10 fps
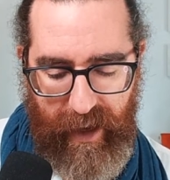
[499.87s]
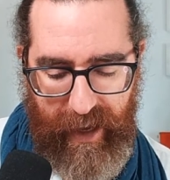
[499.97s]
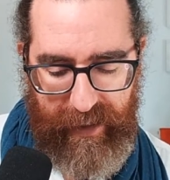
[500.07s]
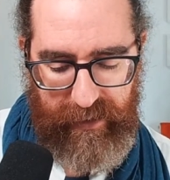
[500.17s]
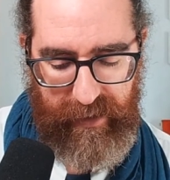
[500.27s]

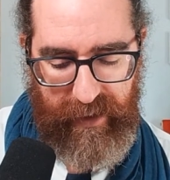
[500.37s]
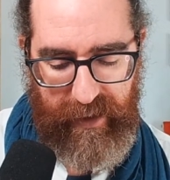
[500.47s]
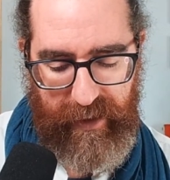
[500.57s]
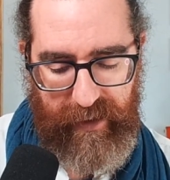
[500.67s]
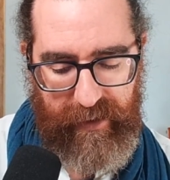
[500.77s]

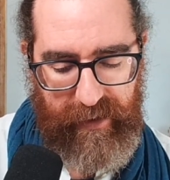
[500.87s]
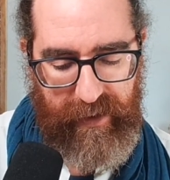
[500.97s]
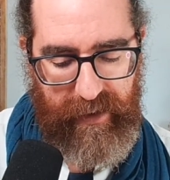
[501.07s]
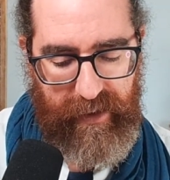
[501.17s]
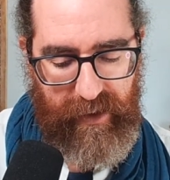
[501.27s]
And
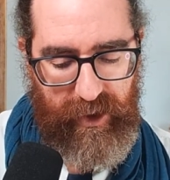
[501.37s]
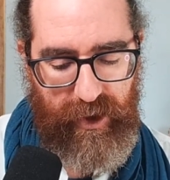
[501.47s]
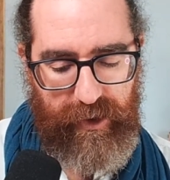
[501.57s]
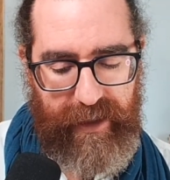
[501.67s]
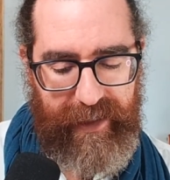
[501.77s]

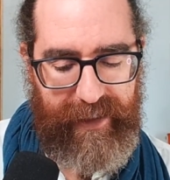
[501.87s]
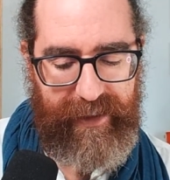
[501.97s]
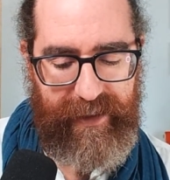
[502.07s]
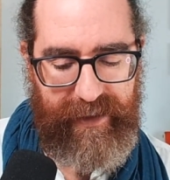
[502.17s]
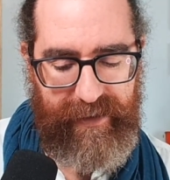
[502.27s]

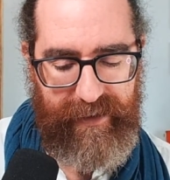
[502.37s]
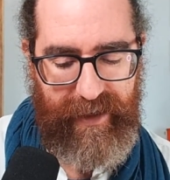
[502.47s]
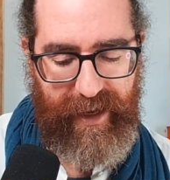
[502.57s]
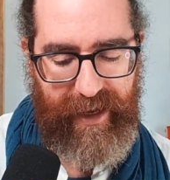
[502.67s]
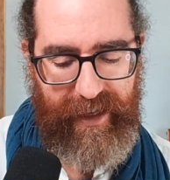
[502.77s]
yodeling
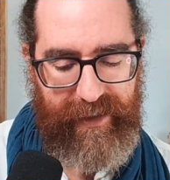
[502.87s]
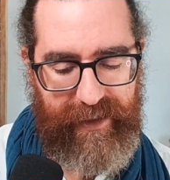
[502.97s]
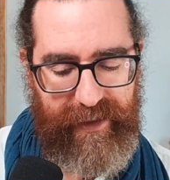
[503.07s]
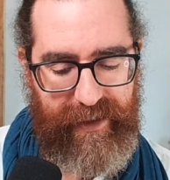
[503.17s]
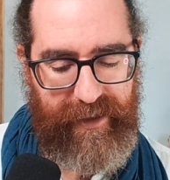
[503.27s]

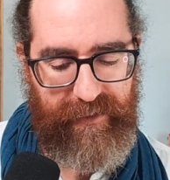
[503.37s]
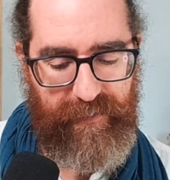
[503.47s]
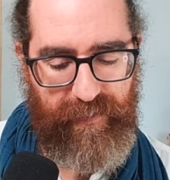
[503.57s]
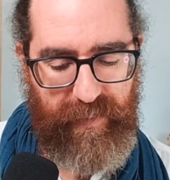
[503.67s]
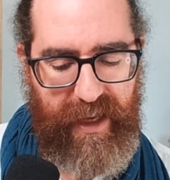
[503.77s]

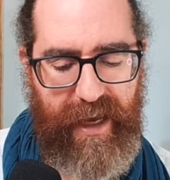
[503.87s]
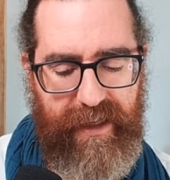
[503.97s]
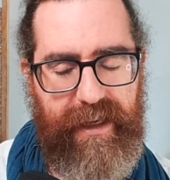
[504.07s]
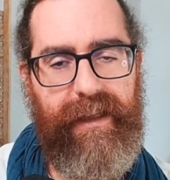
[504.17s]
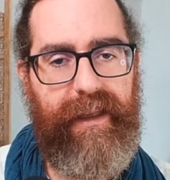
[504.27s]
and
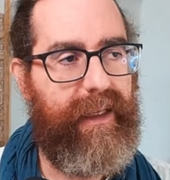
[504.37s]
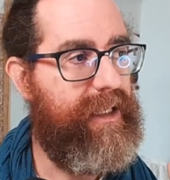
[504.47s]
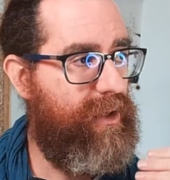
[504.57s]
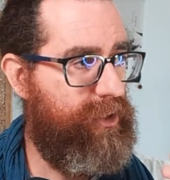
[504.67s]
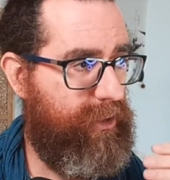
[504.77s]
yielding
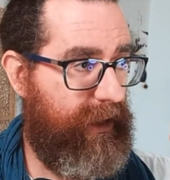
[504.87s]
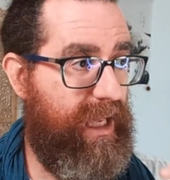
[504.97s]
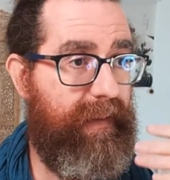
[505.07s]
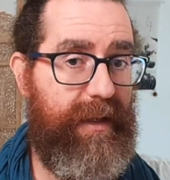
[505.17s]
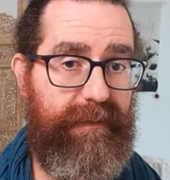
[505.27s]
is also
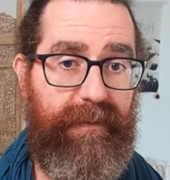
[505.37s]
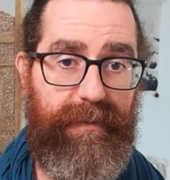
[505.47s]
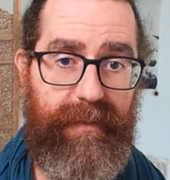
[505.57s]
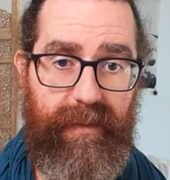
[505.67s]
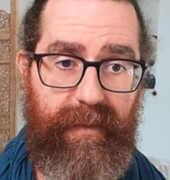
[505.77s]
giving
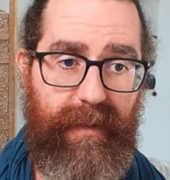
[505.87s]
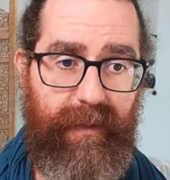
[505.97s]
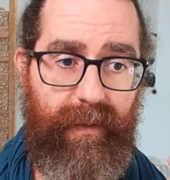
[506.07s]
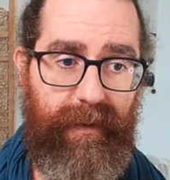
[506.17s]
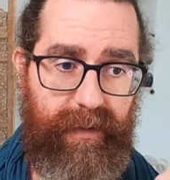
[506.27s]

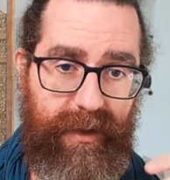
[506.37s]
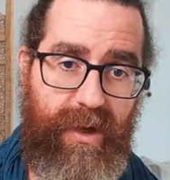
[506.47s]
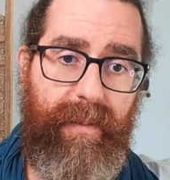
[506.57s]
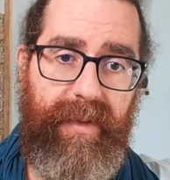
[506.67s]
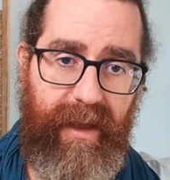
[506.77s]

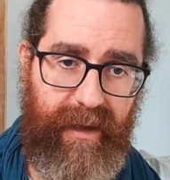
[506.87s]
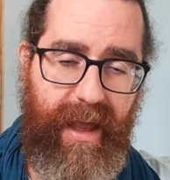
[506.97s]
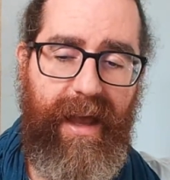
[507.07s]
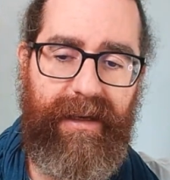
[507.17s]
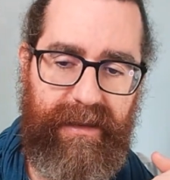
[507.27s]
something,
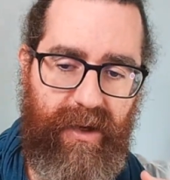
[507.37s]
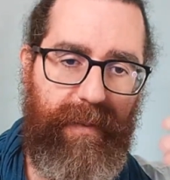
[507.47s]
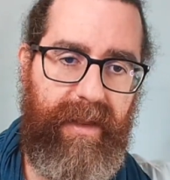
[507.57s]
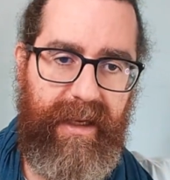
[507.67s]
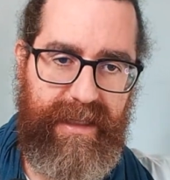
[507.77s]
yeah?
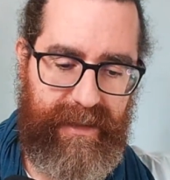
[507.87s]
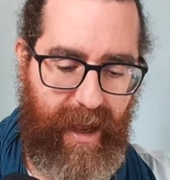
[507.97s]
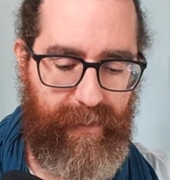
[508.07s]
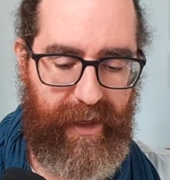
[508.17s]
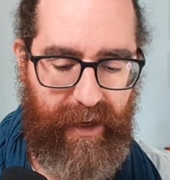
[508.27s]
Something is
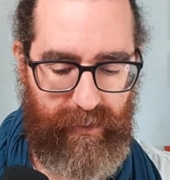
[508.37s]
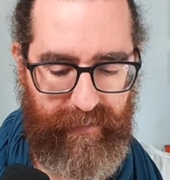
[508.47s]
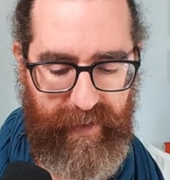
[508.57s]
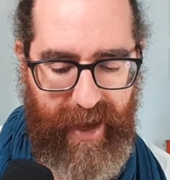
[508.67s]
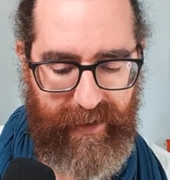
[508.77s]
coming out
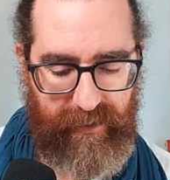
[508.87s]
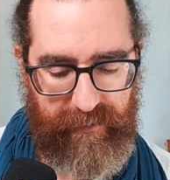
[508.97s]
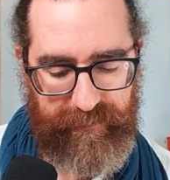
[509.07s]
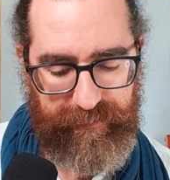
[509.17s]
of that.